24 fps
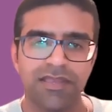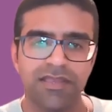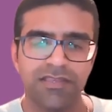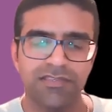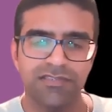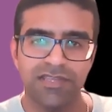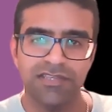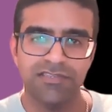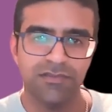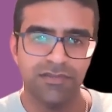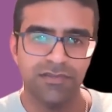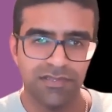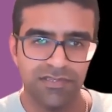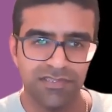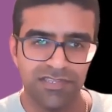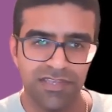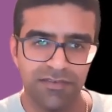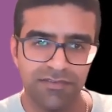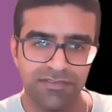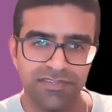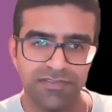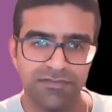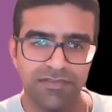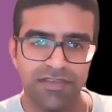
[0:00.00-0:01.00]
So that's on a
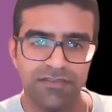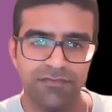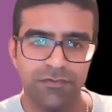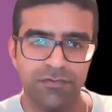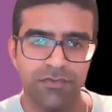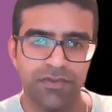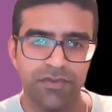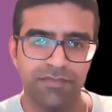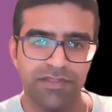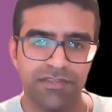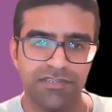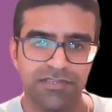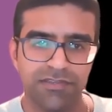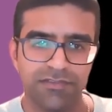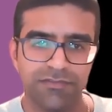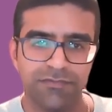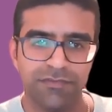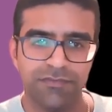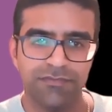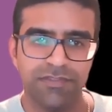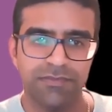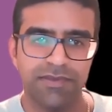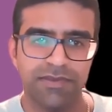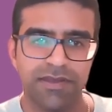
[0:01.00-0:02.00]
conservative level where I've mentioned is
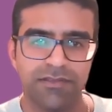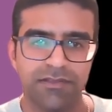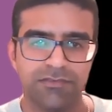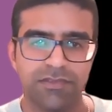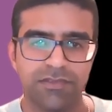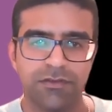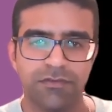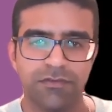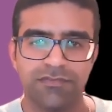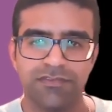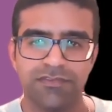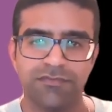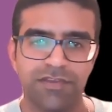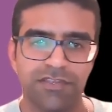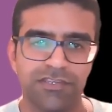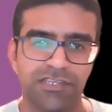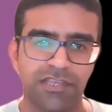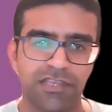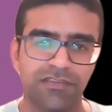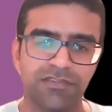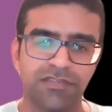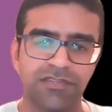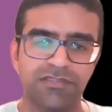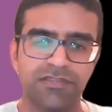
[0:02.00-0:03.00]
£50, right? Obviously, if I
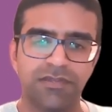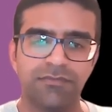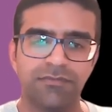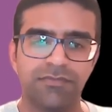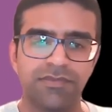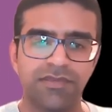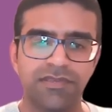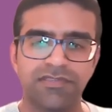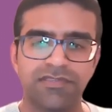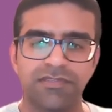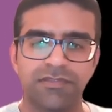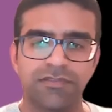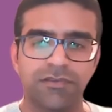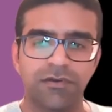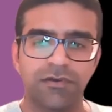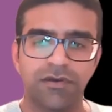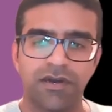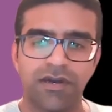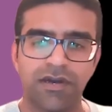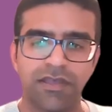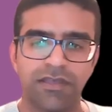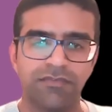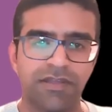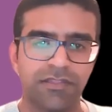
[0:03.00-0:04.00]
change these numbers and you've got
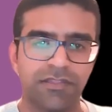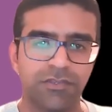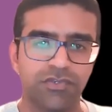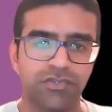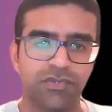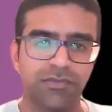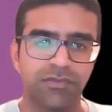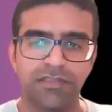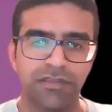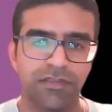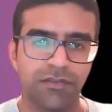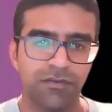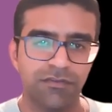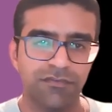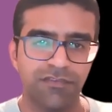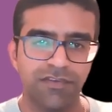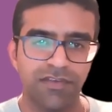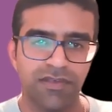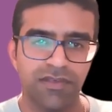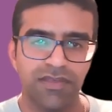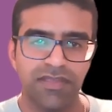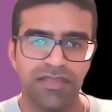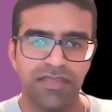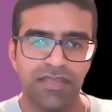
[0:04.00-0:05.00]
higher value treat you can
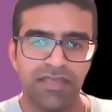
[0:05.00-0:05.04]
offer,